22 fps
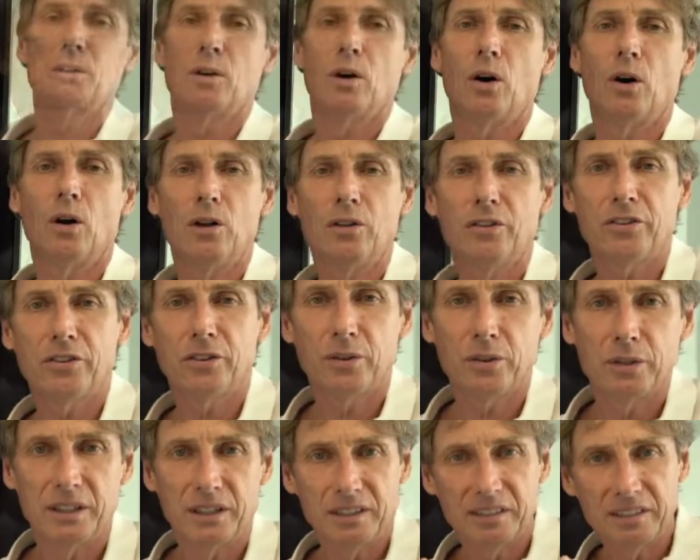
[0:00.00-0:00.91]
Also
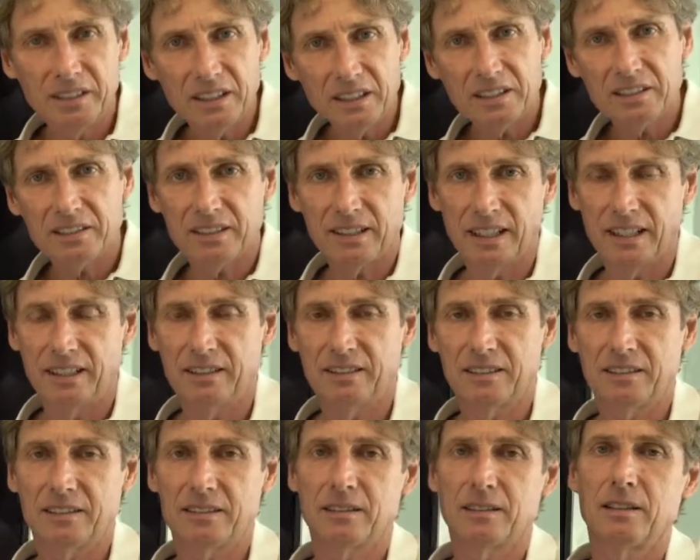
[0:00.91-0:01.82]
in this
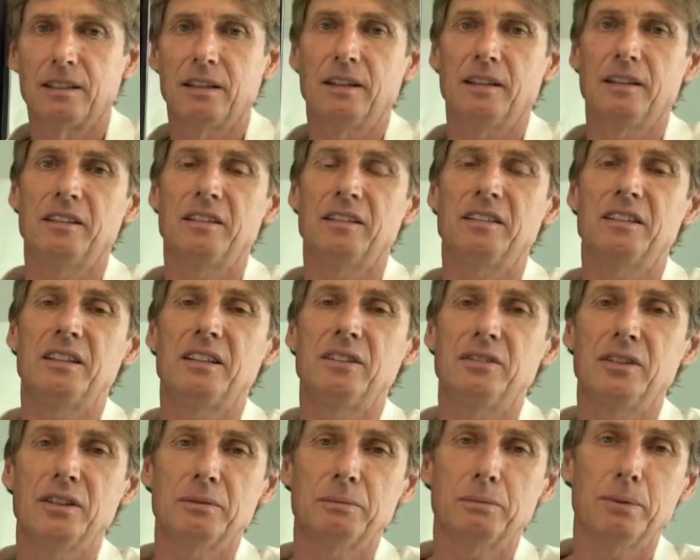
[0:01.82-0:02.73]
sense, the
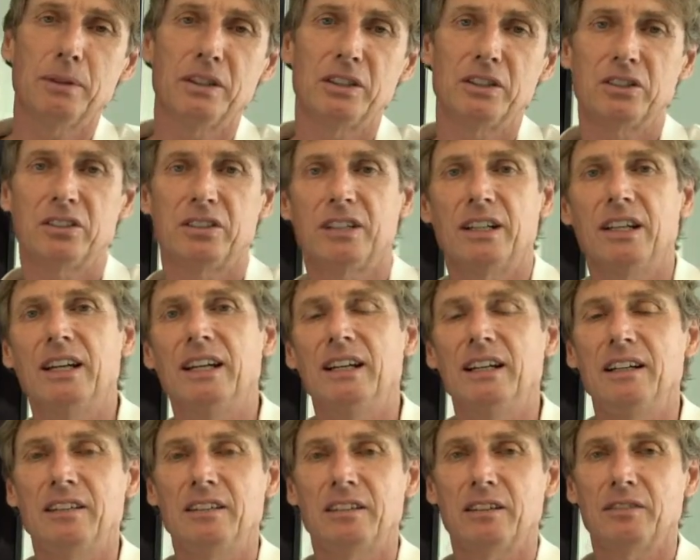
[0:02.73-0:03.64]
SIEWERT bridge
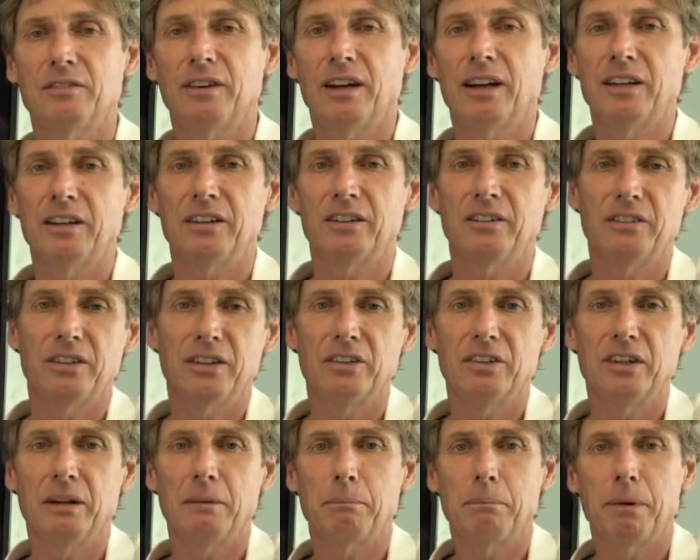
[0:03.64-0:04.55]
is a
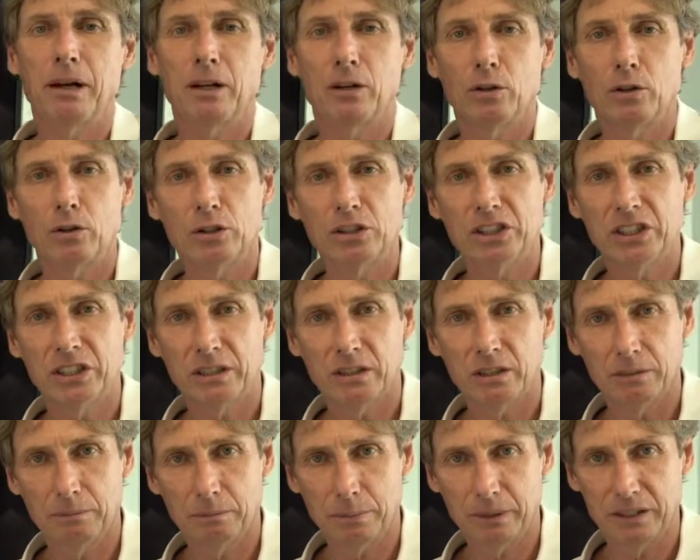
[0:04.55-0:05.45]
very
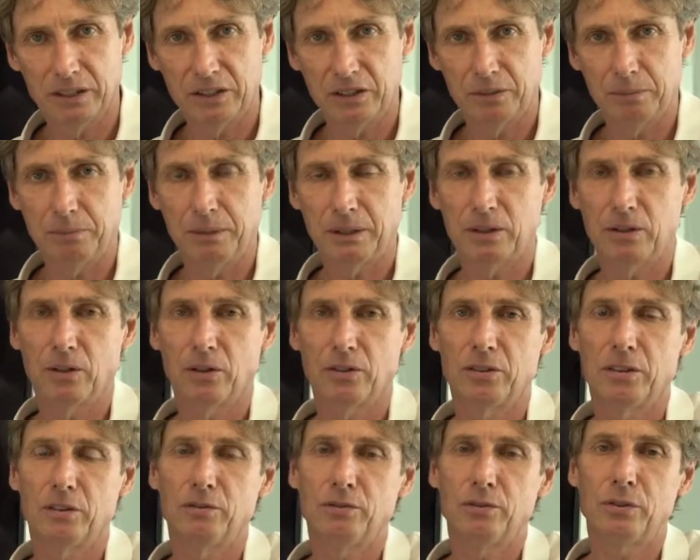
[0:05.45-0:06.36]
biological bridge,
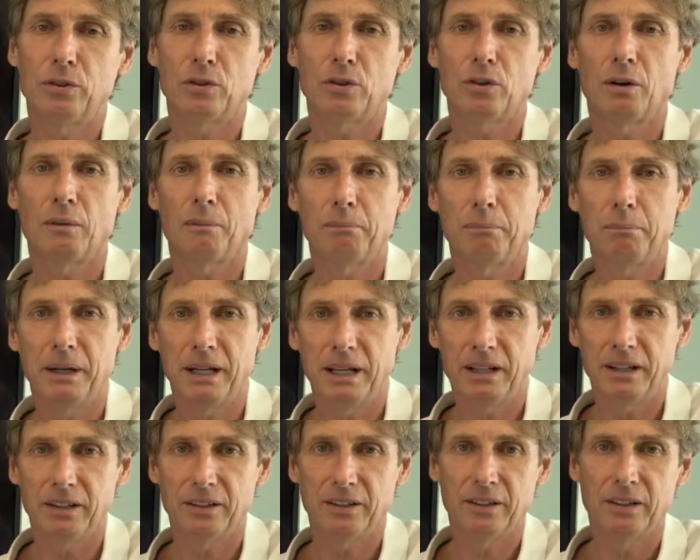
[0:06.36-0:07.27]
because if you
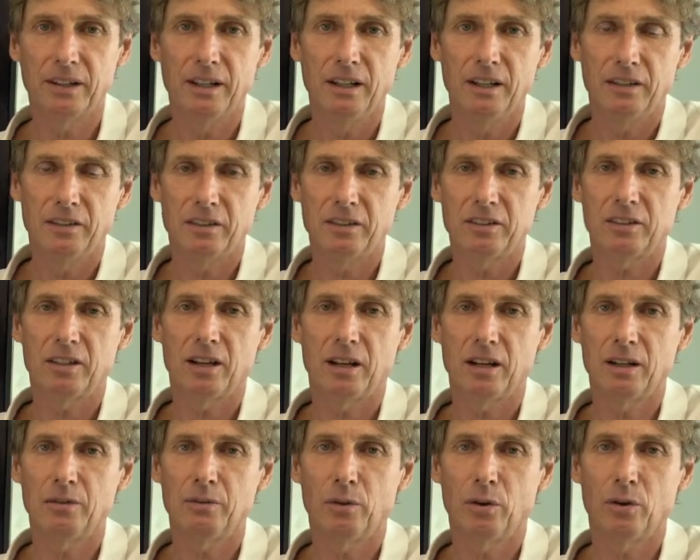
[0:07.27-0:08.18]
compare these
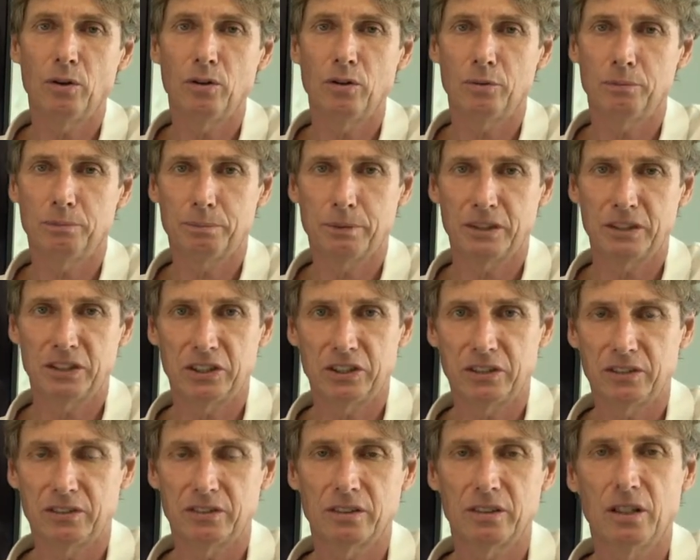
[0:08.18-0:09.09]
high volume
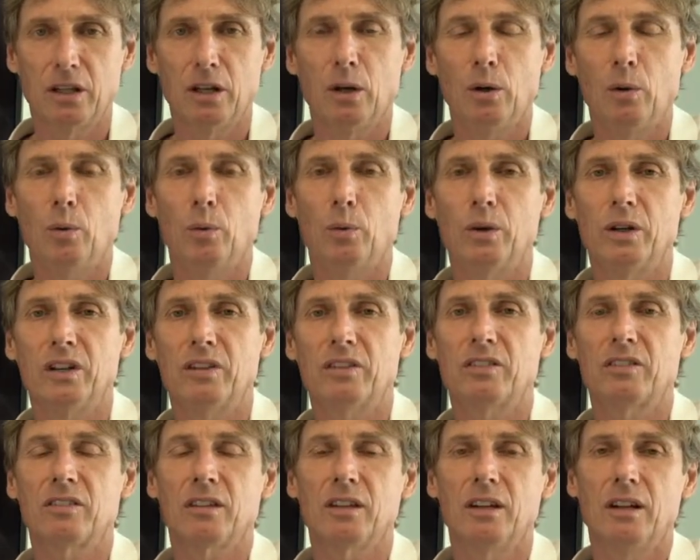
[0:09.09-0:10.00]
bridges
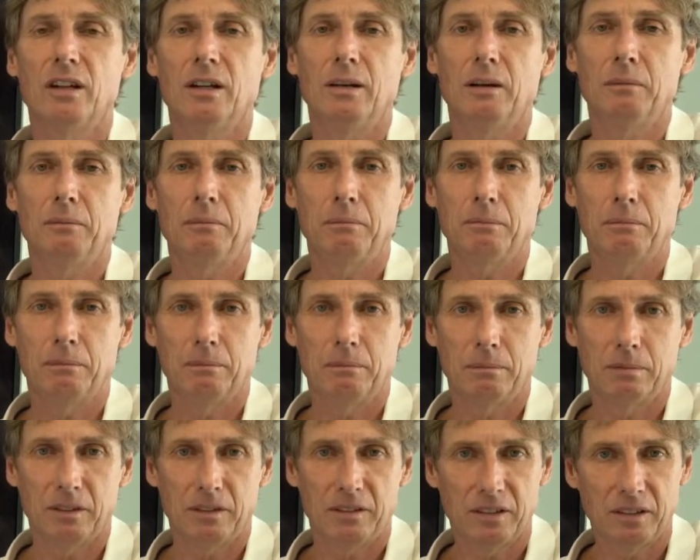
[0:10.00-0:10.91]
with
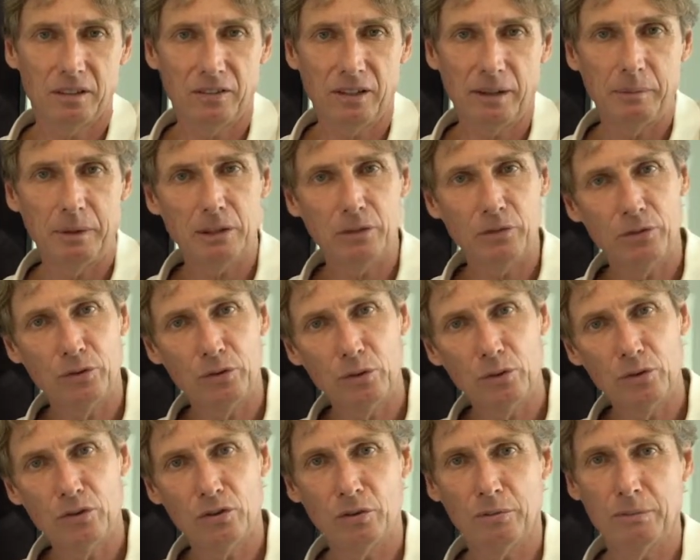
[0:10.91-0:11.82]
ceramic
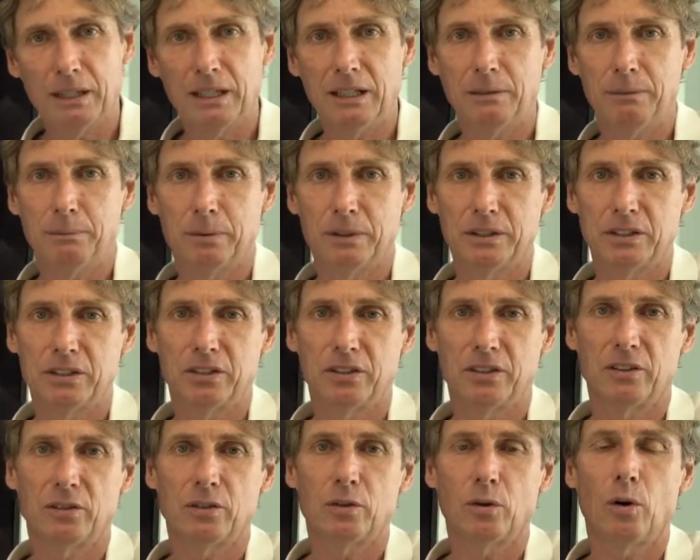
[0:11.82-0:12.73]
fused to metal
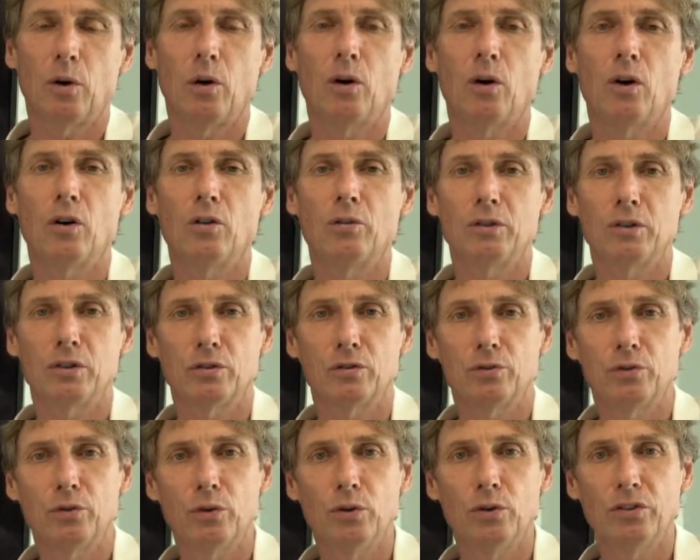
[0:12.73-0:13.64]
bridges or with
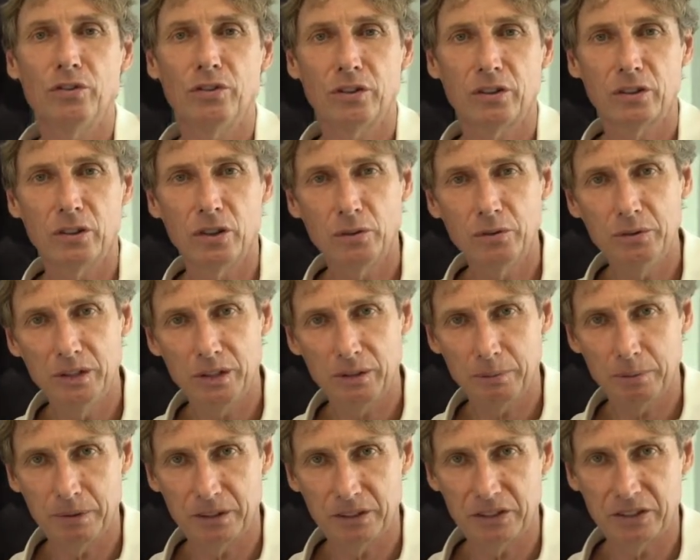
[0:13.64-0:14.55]
full zirconia
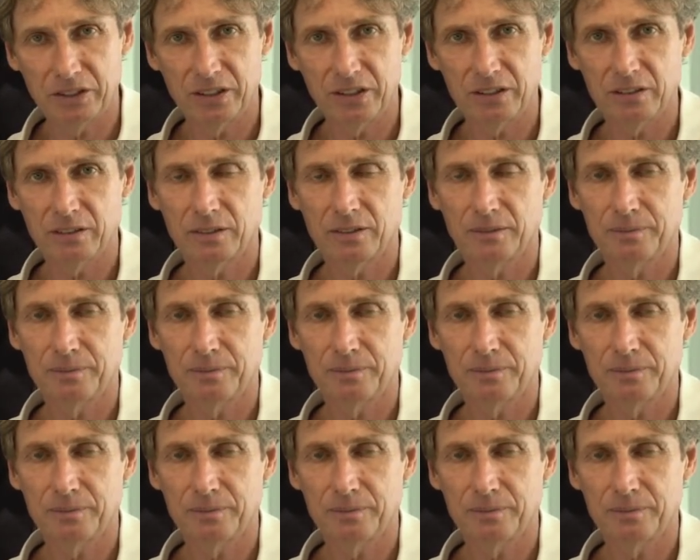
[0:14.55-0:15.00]
bridges